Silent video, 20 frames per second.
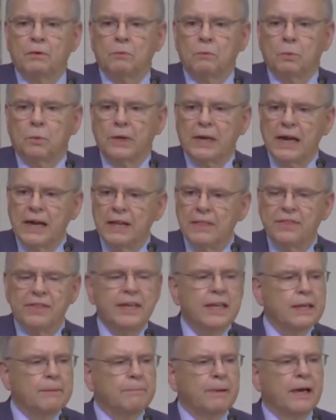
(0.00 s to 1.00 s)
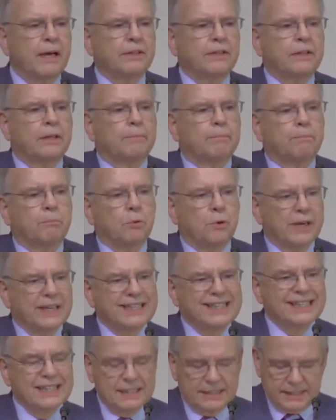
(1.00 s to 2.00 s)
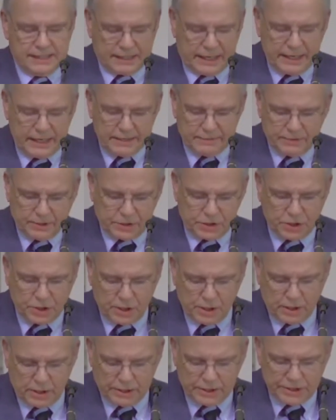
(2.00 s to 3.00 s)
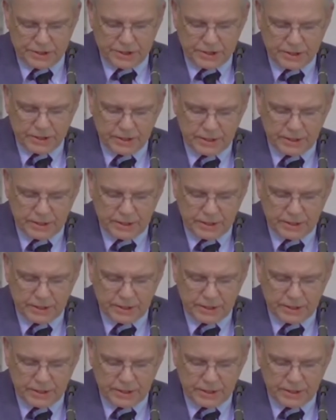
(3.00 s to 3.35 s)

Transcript: when I think about the present state of the church,